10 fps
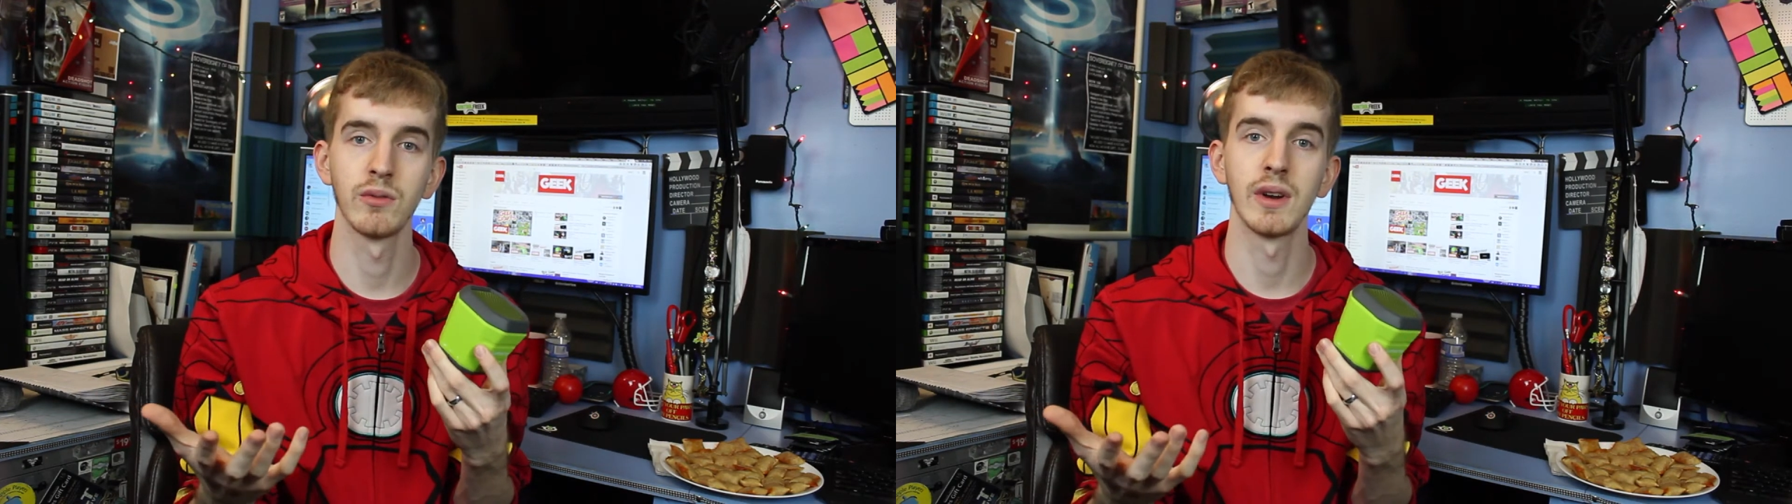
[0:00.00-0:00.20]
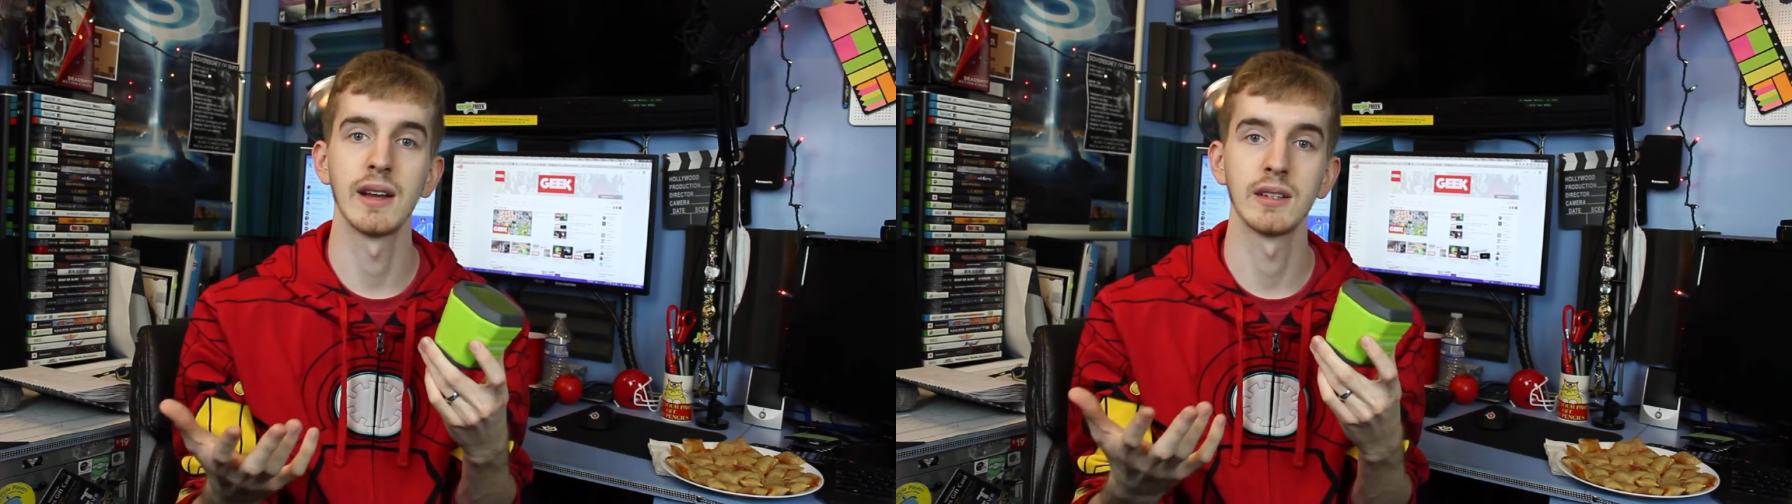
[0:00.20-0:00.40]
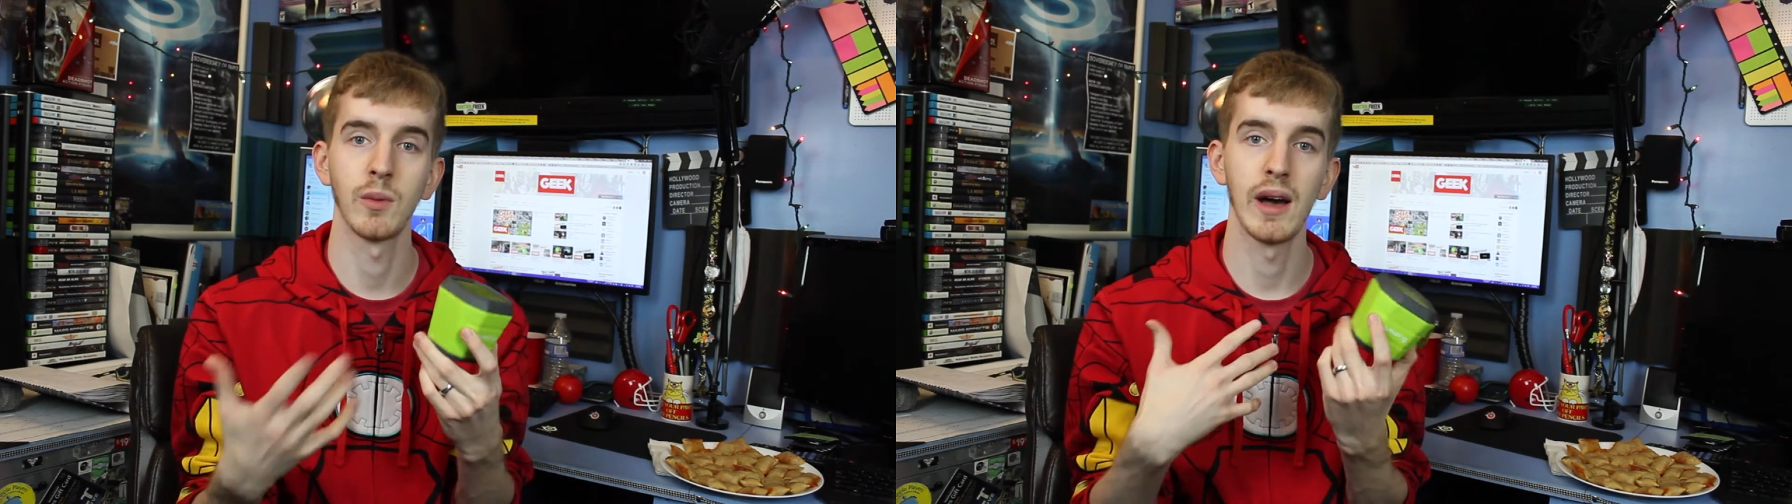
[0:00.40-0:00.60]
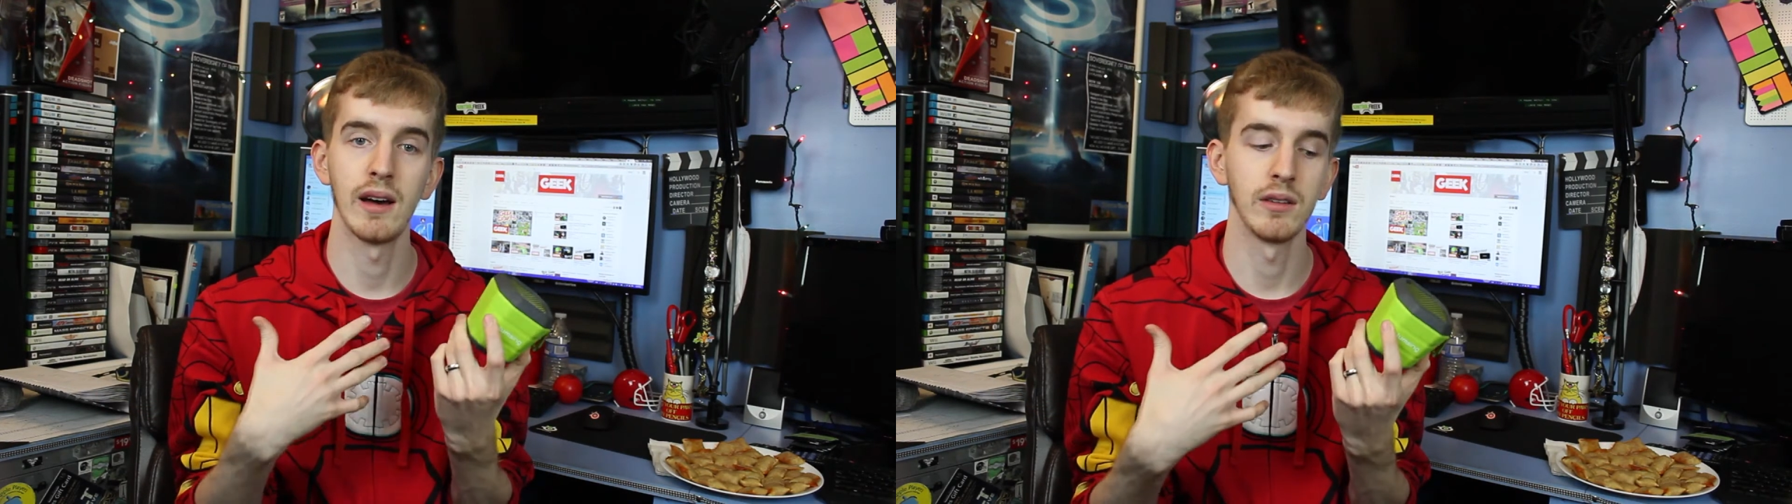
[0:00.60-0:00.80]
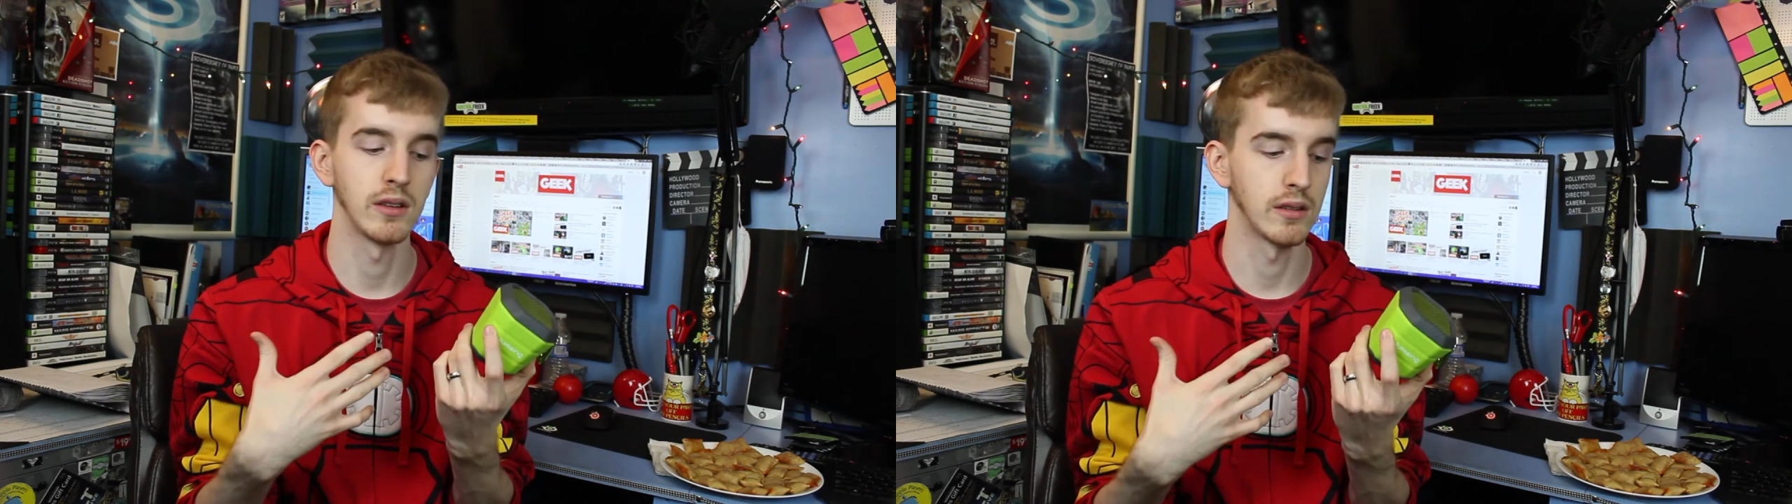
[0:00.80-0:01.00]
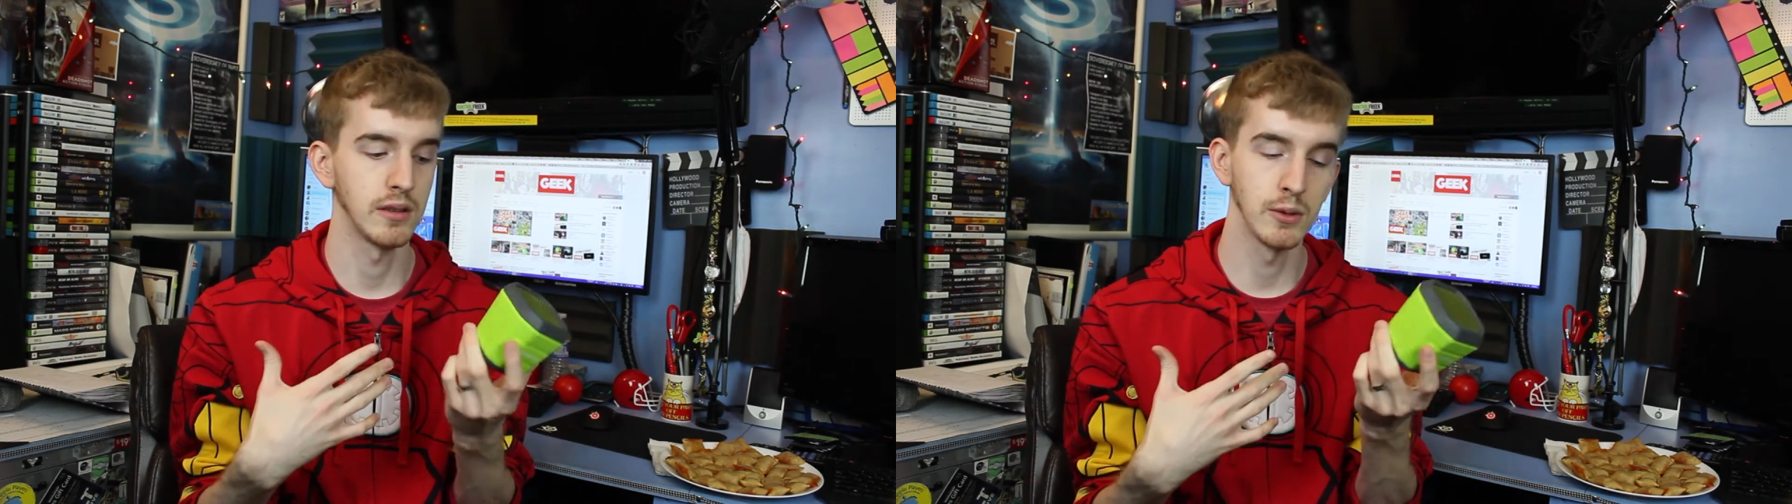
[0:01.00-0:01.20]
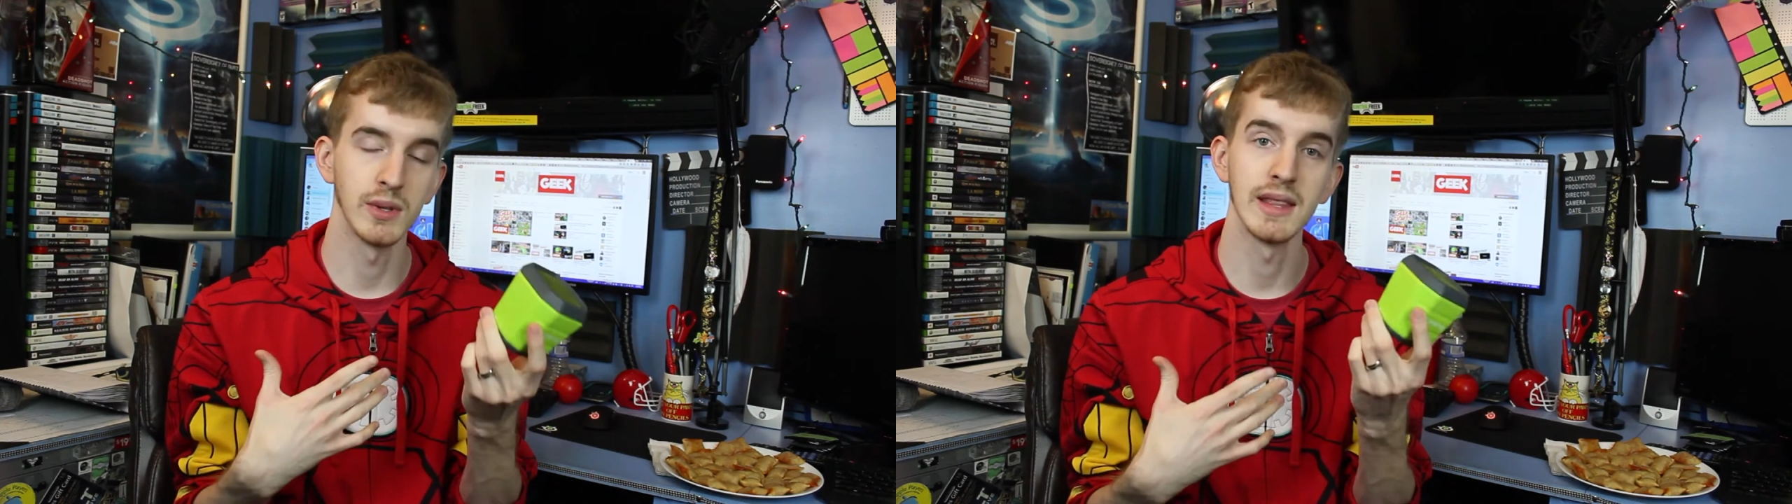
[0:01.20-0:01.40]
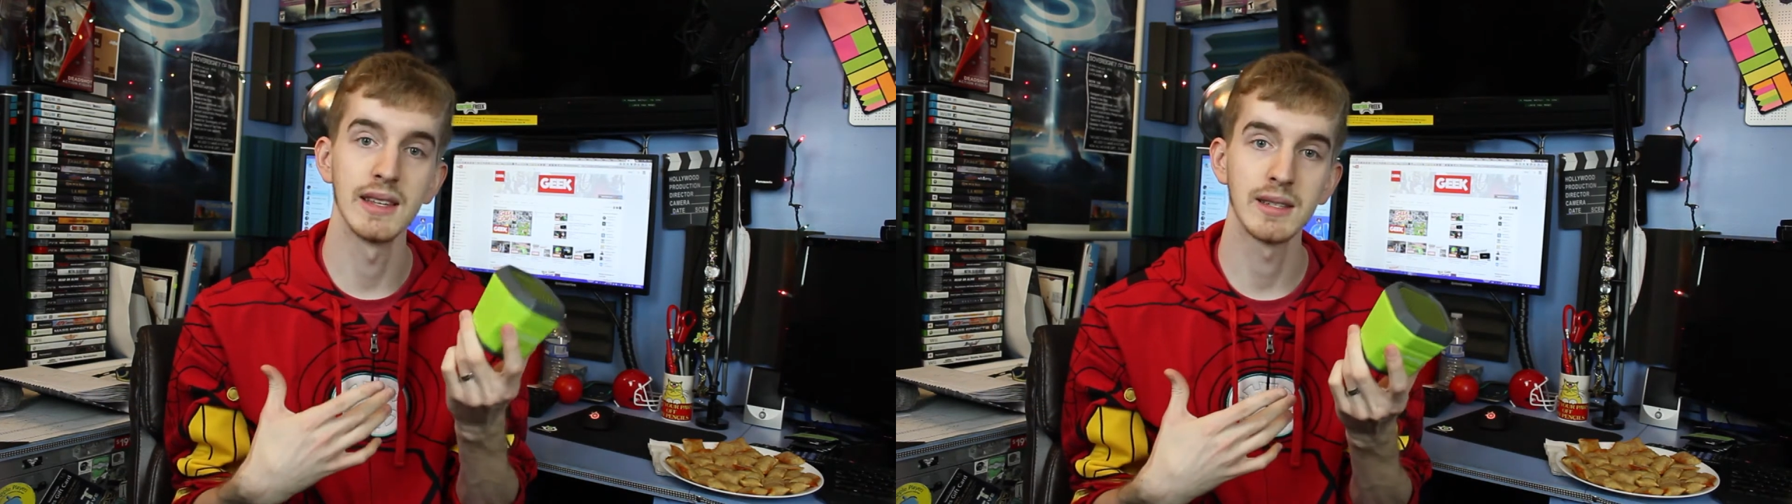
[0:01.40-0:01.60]
rings while you're
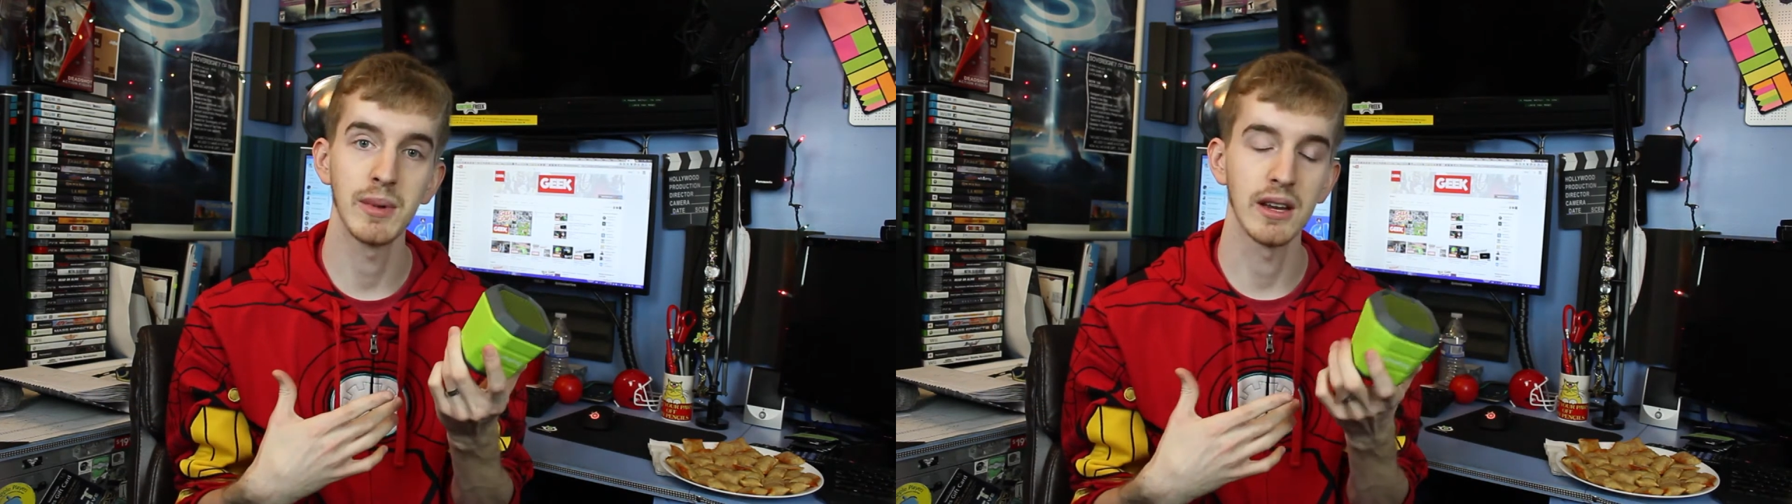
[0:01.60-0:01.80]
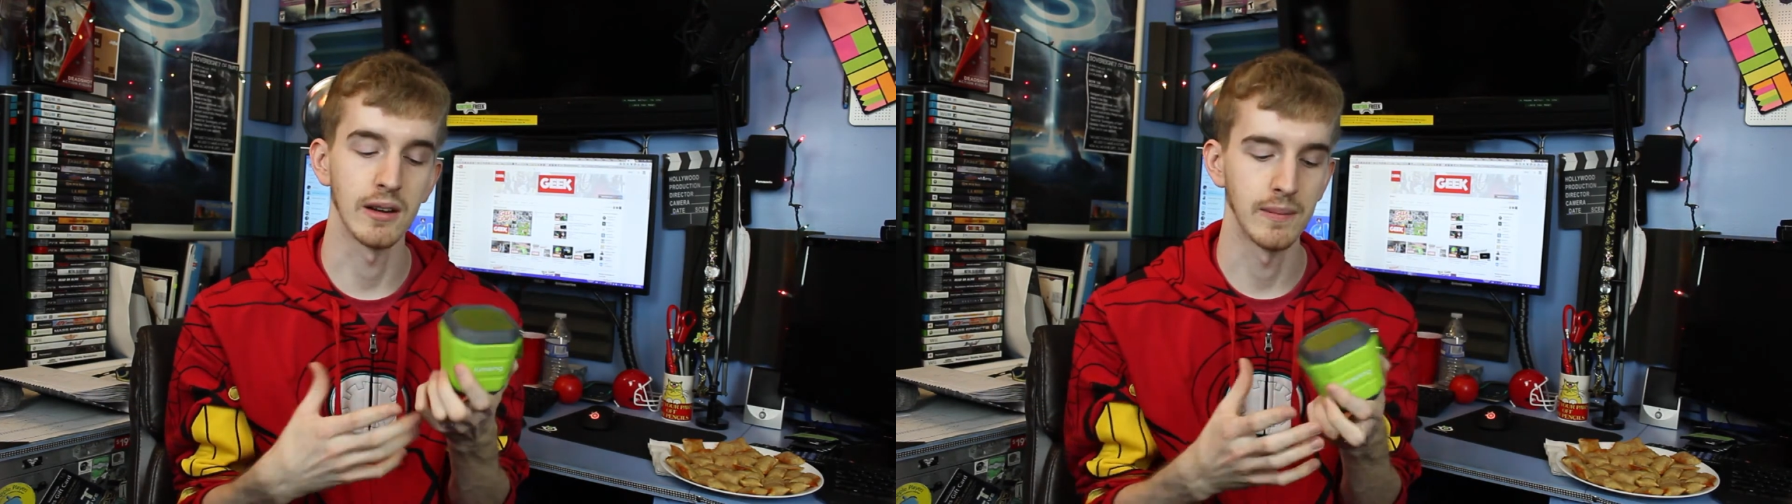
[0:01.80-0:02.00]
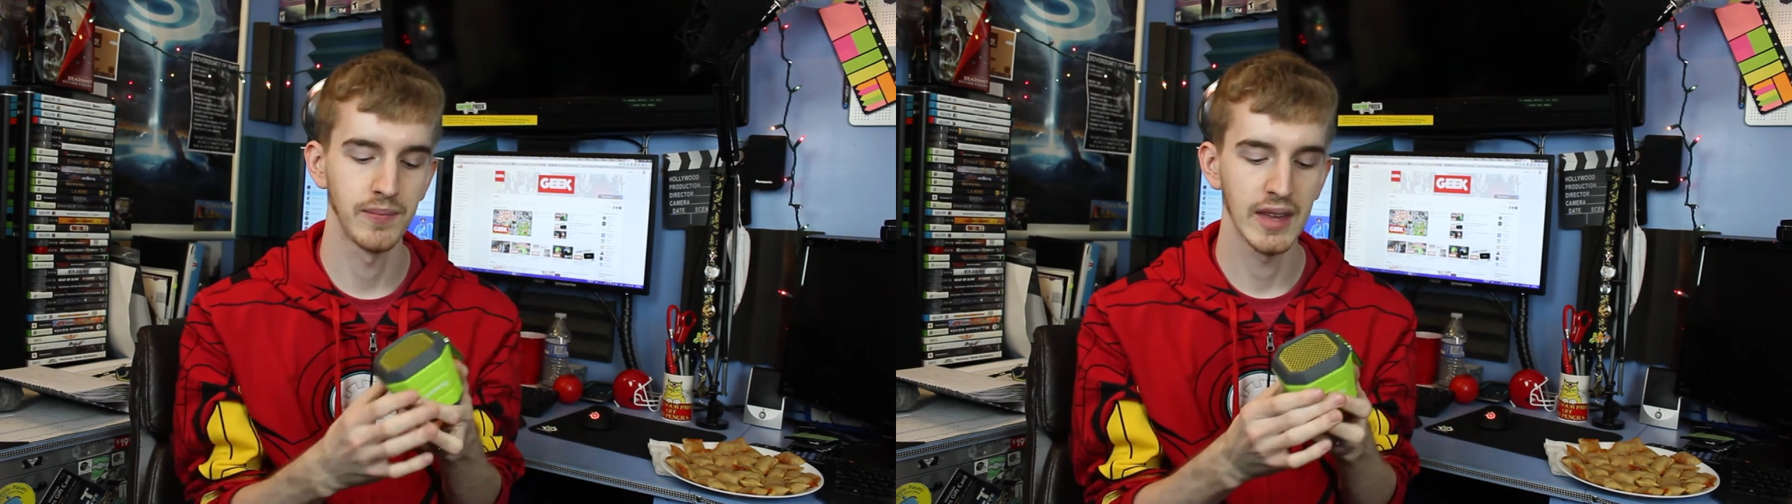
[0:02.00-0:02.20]
using the speaker.